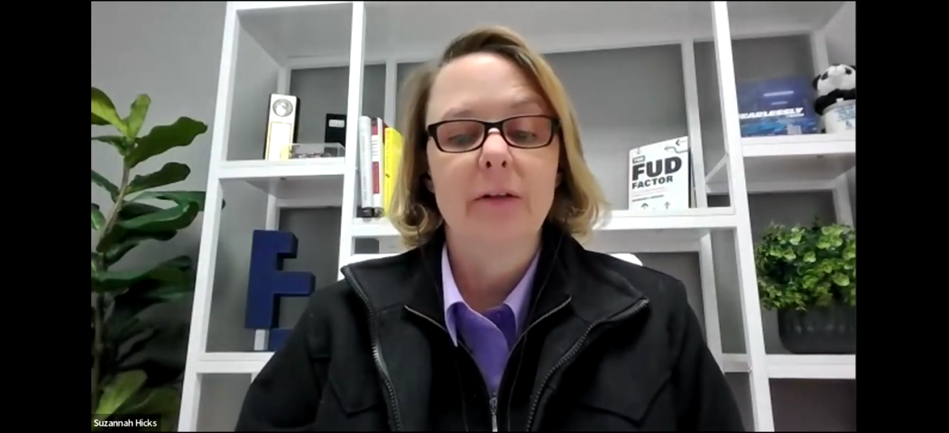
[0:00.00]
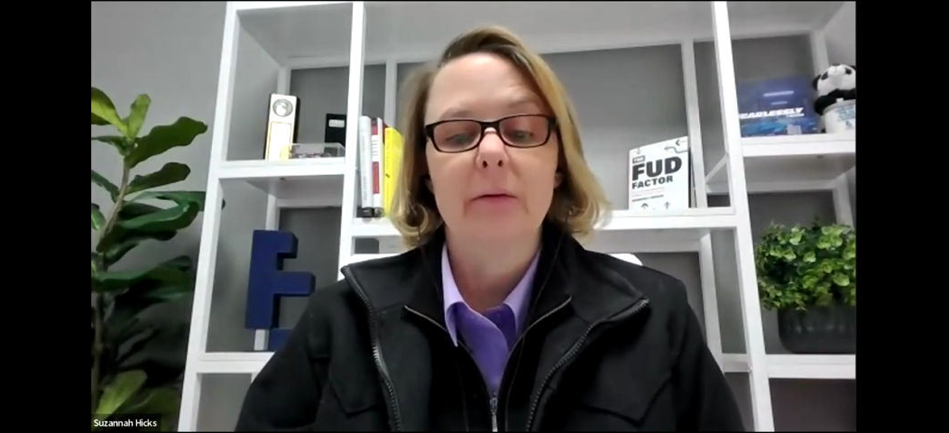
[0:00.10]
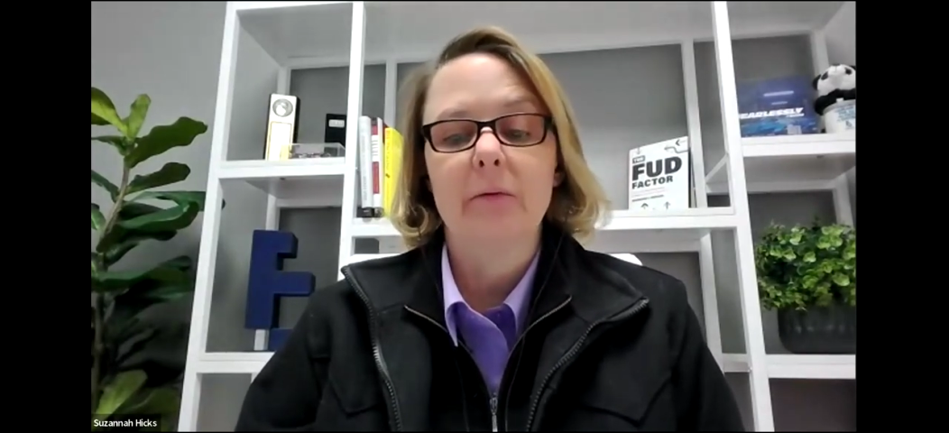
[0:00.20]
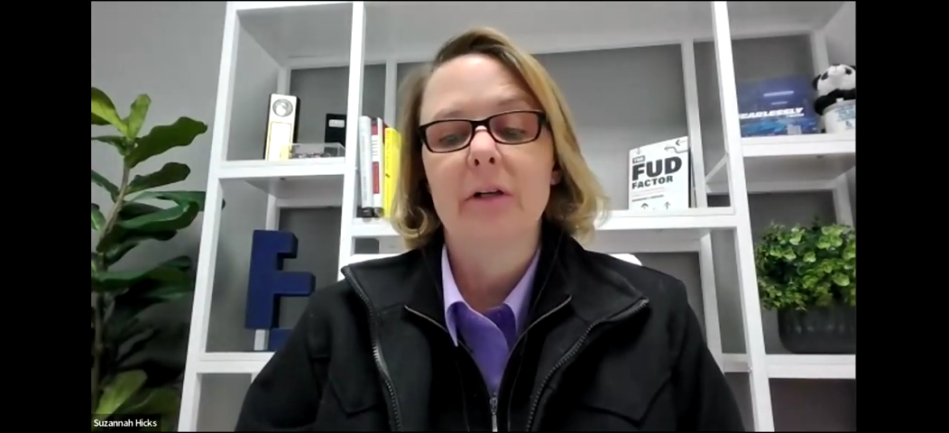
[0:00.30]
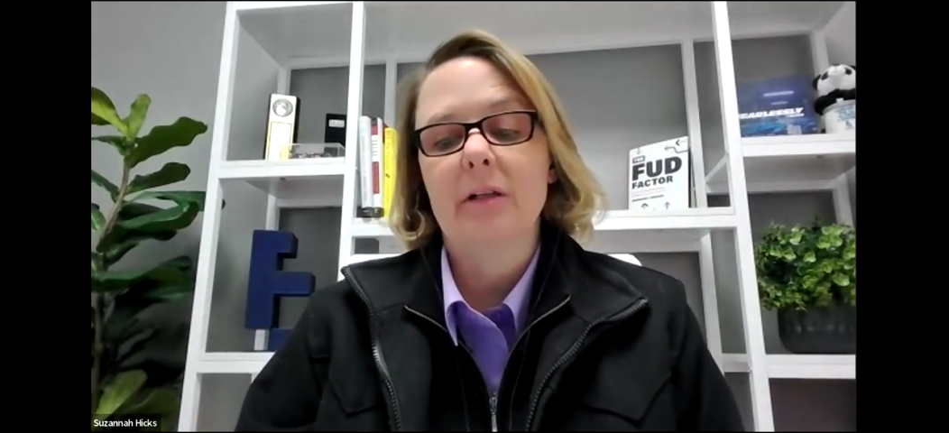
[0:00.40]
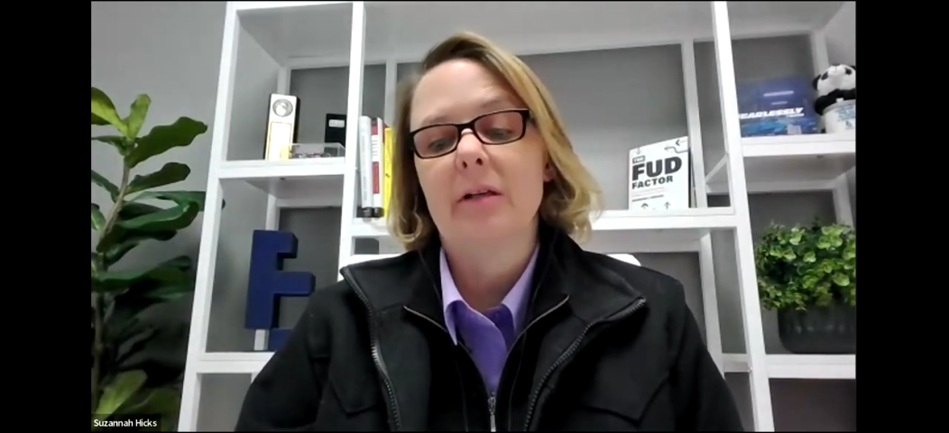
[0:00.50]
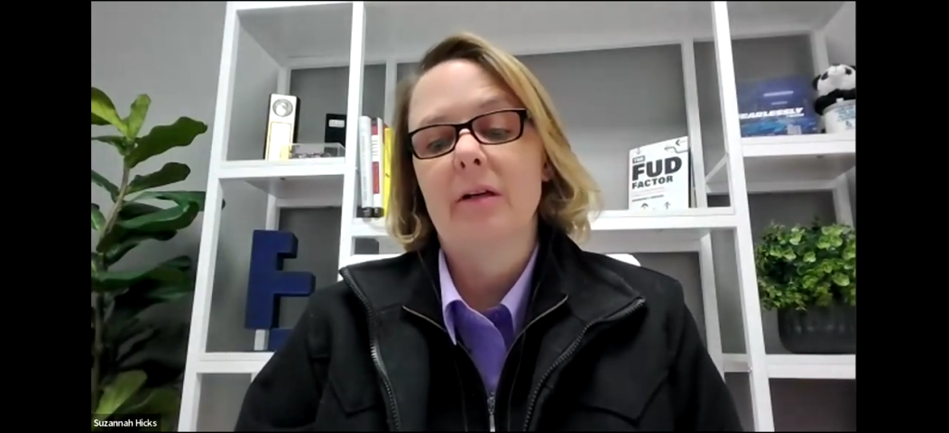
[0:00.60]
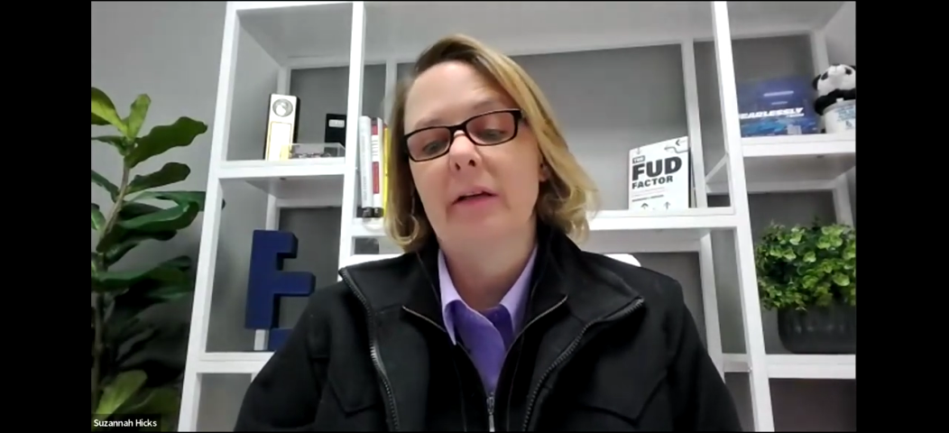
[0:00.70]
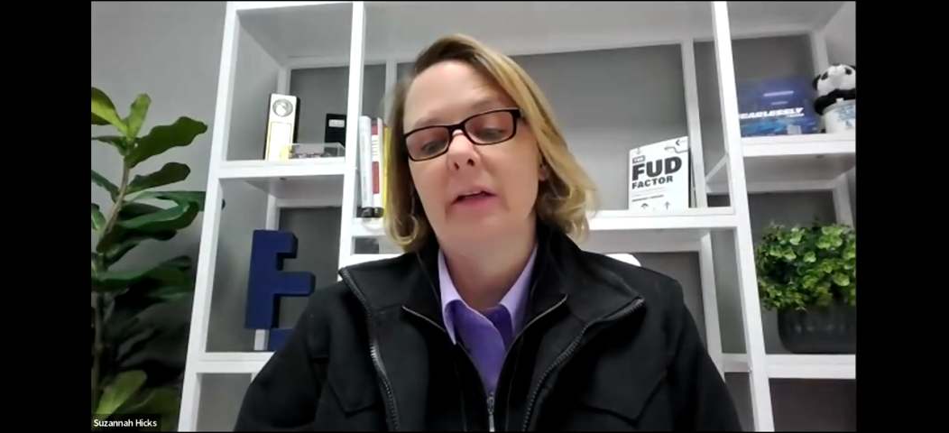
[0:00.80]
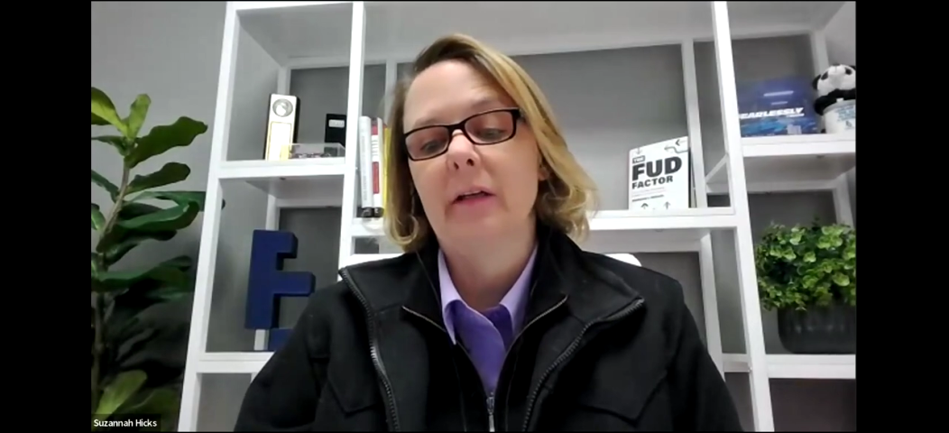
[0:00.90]
Now, we're not
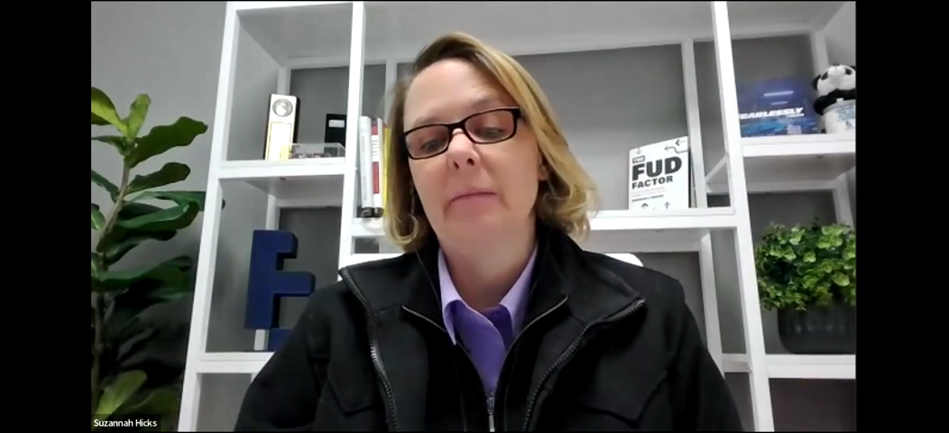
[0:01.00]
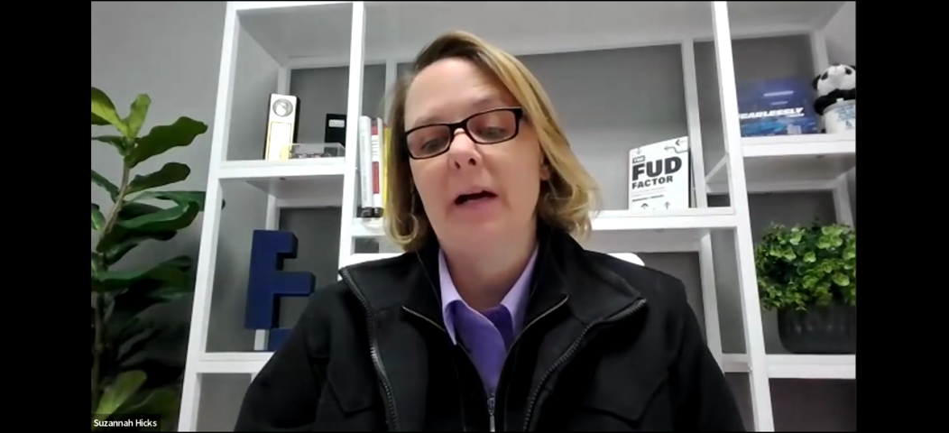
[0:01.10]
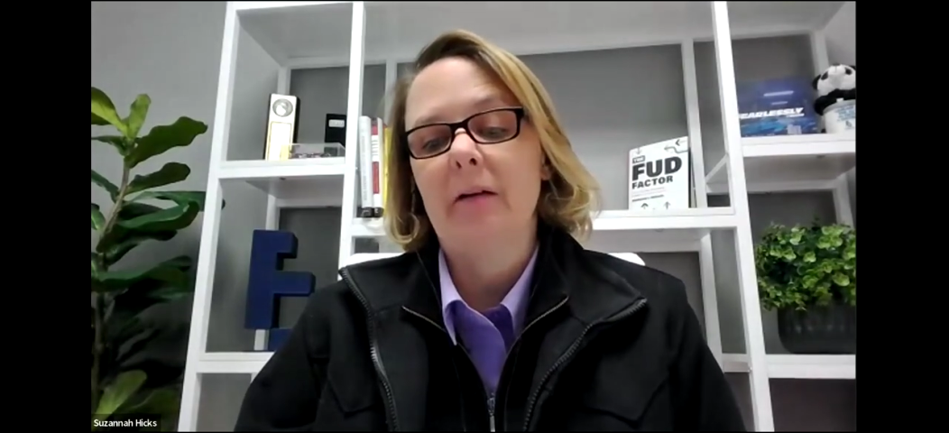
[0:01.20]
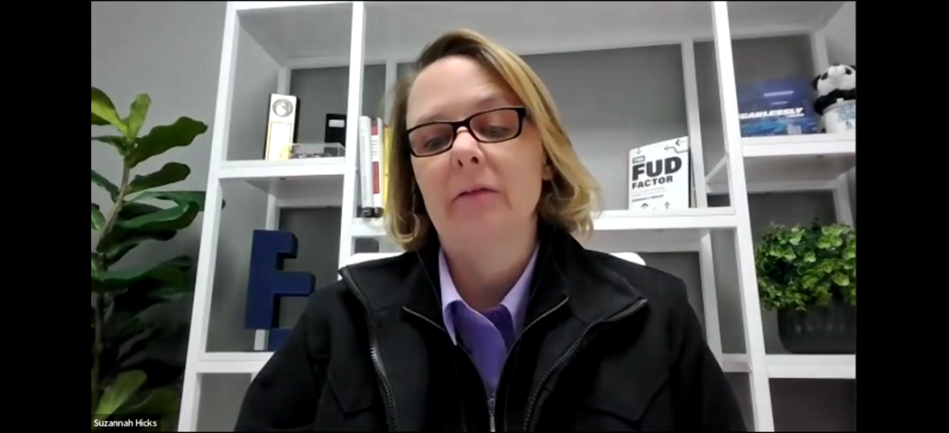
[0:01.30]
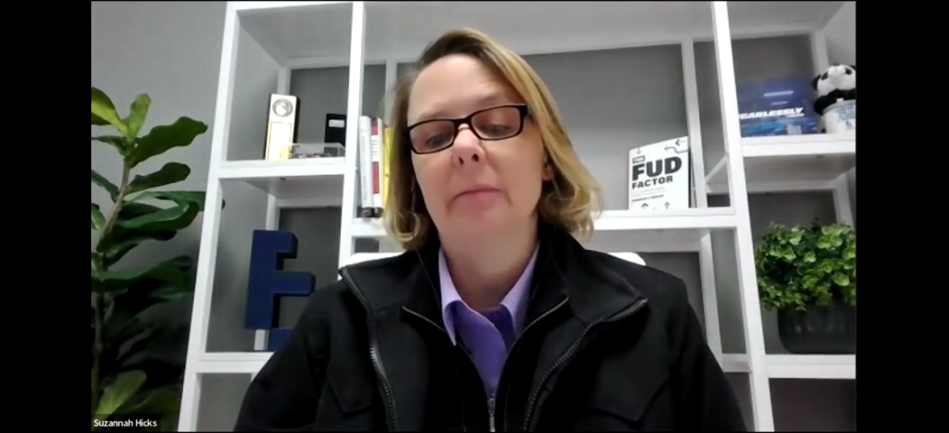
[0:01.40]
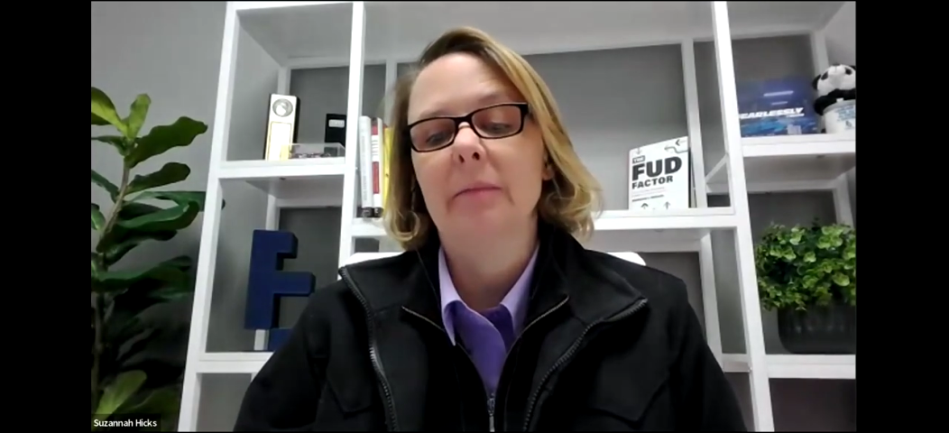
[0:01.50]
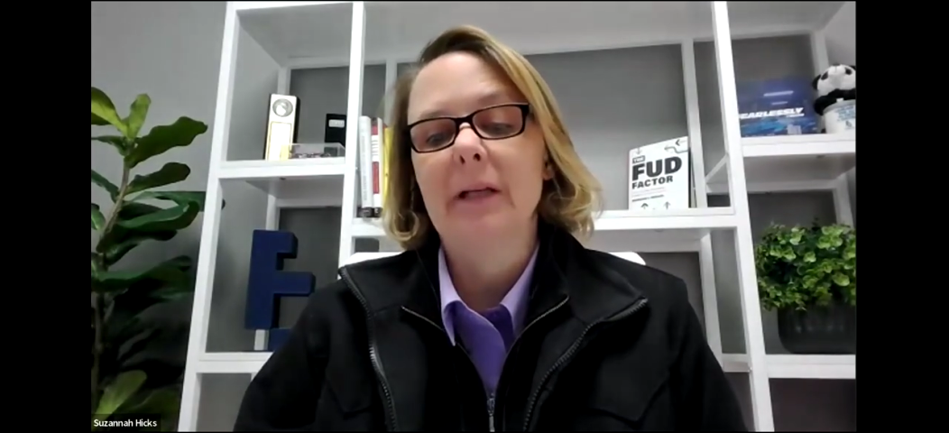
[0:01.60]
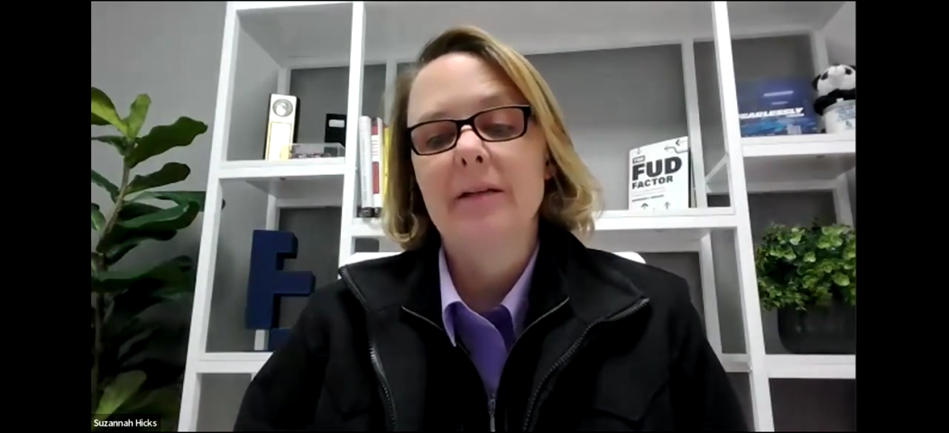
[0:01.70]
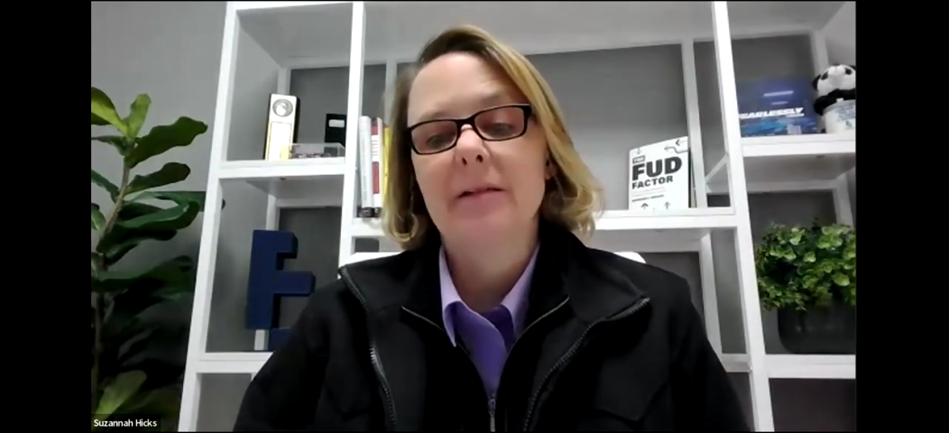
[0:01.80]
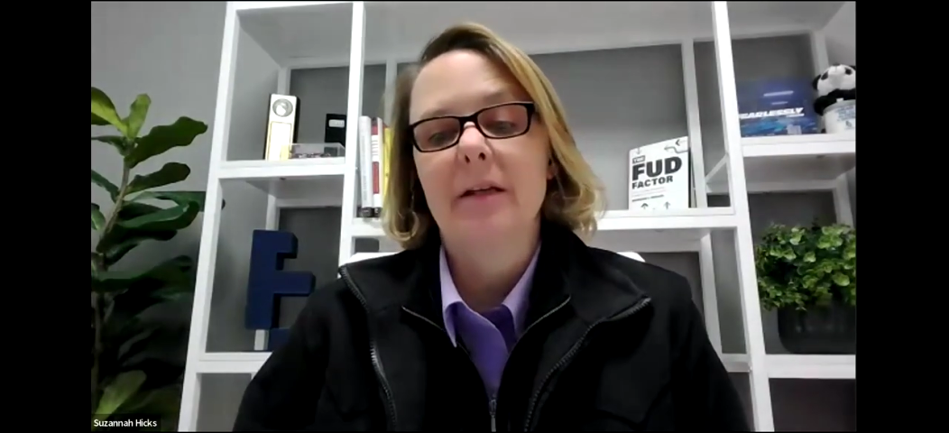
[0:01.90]
talking about
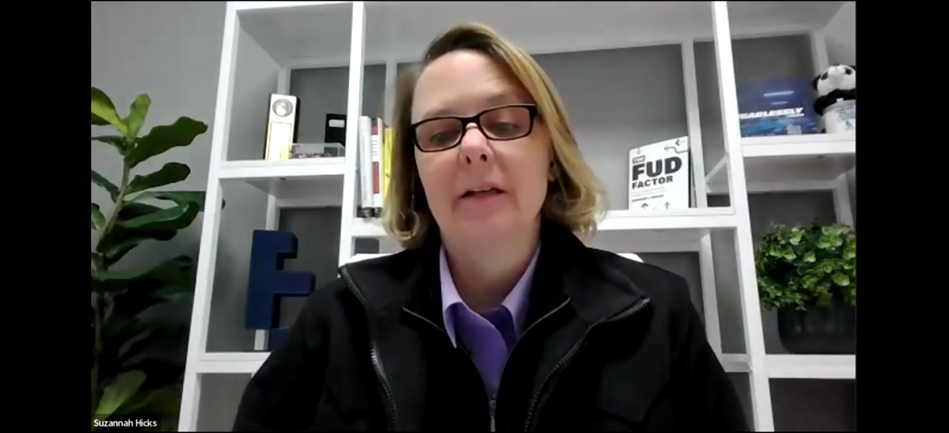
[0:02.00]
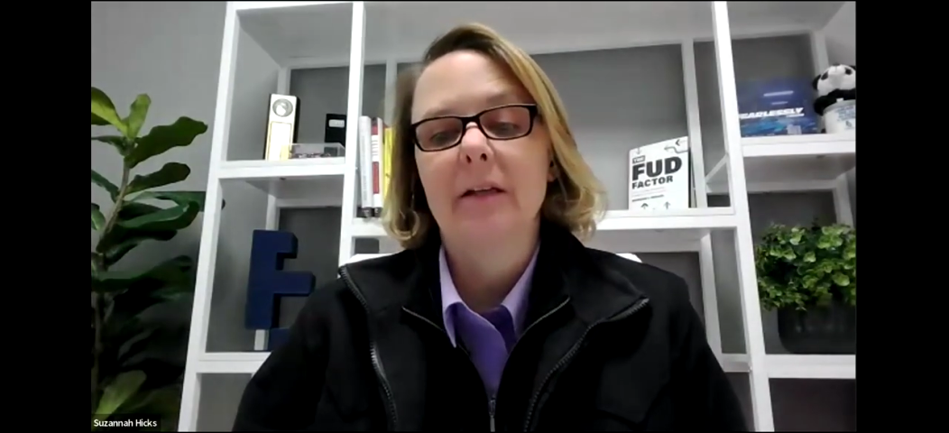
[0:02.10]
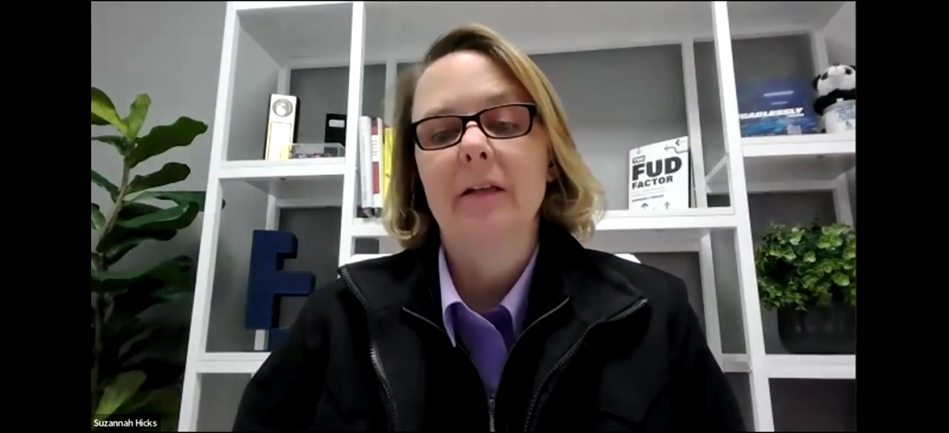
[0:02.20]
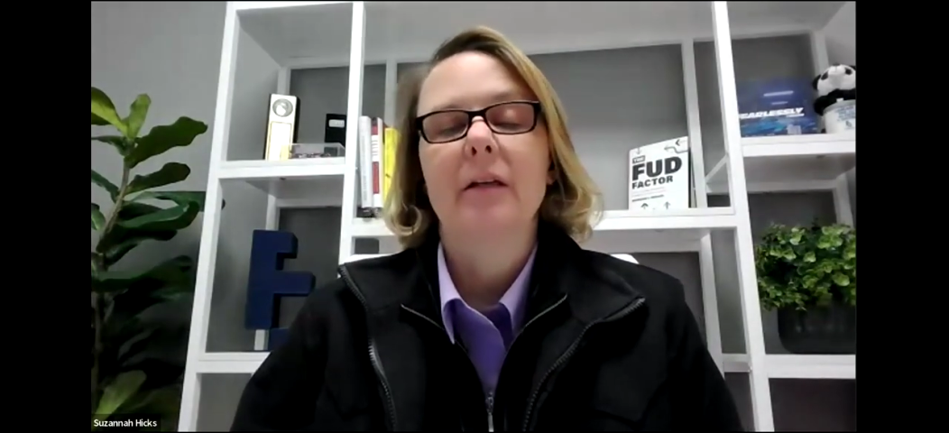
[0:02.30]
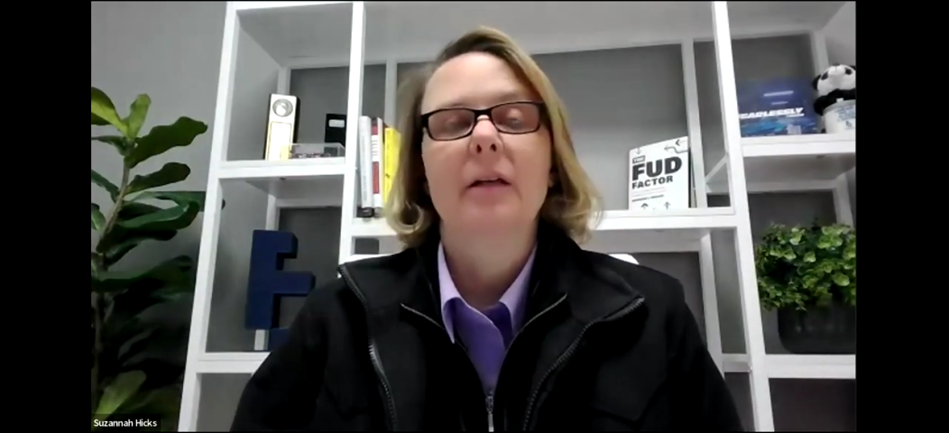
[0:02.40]
replacing